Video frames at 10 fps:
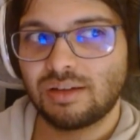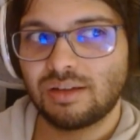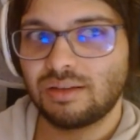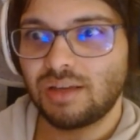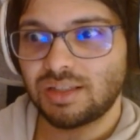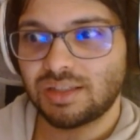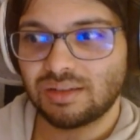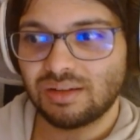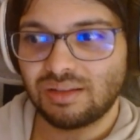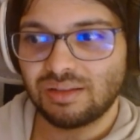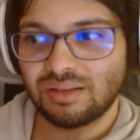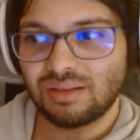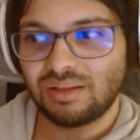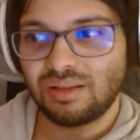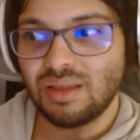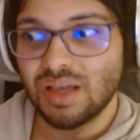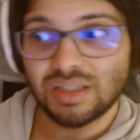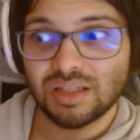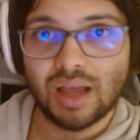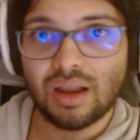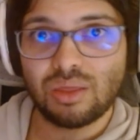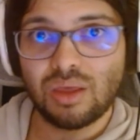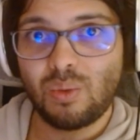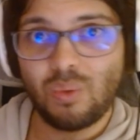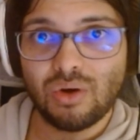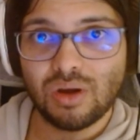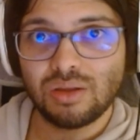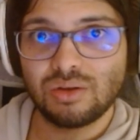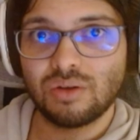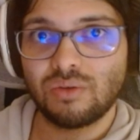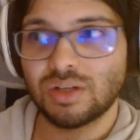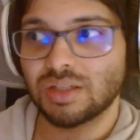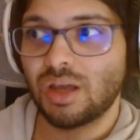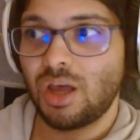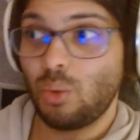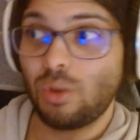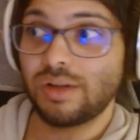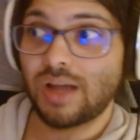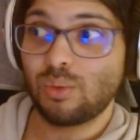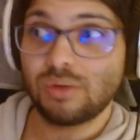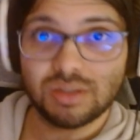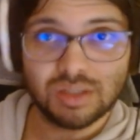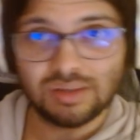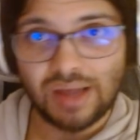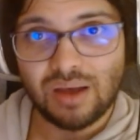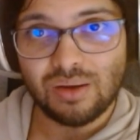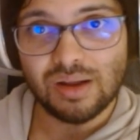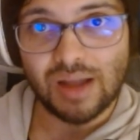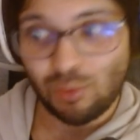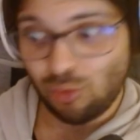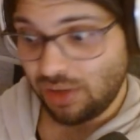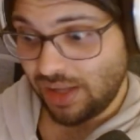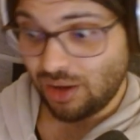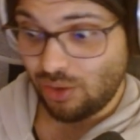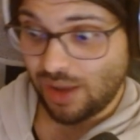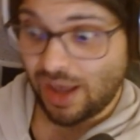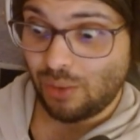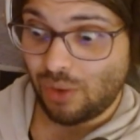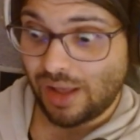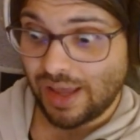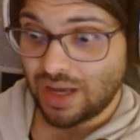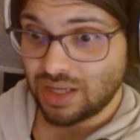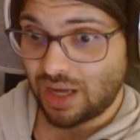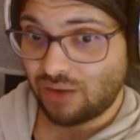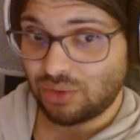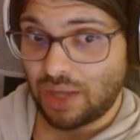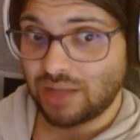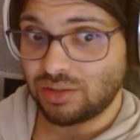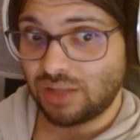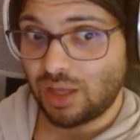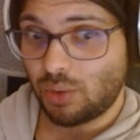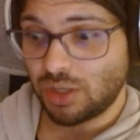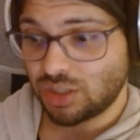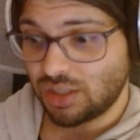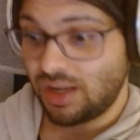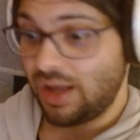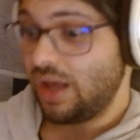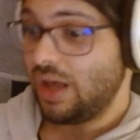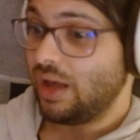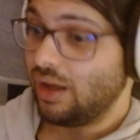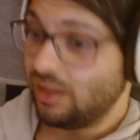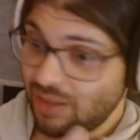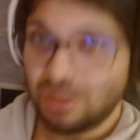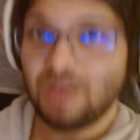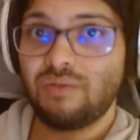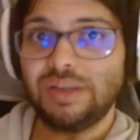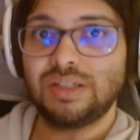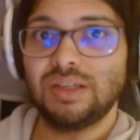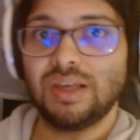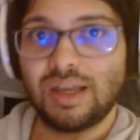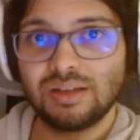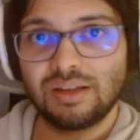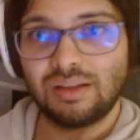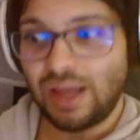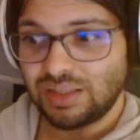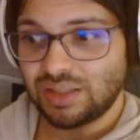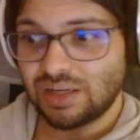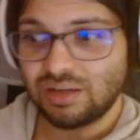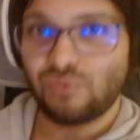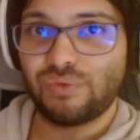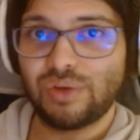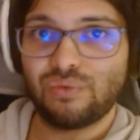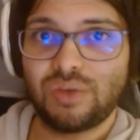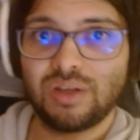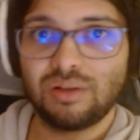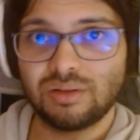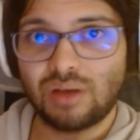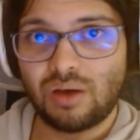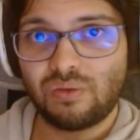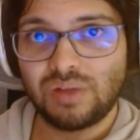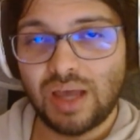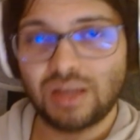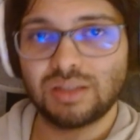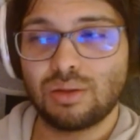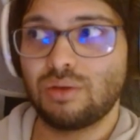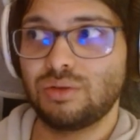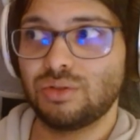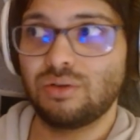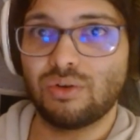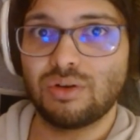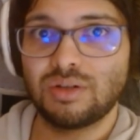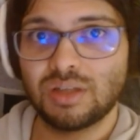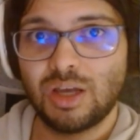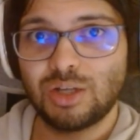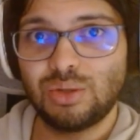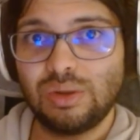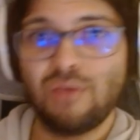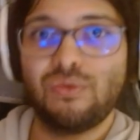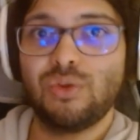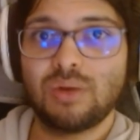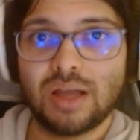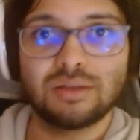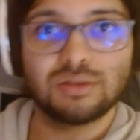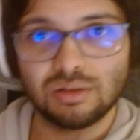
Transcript: does this kind of thing work in your universe? Well, then I will sit down and I will be like, okay, well, I guess I have to answer that question. Let me investigate that scientific field of the Exathos universe to give you an answer,